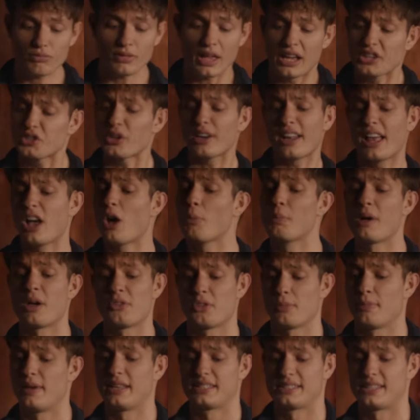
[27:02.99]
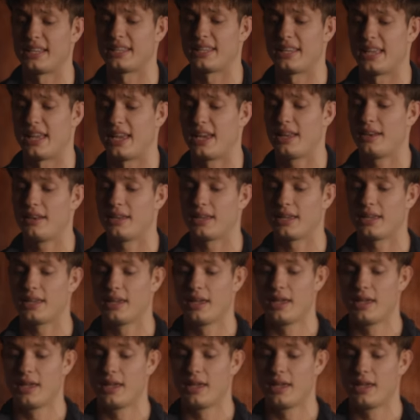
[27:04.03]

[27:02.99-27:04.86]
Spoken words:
I try to help out the best I can. Like,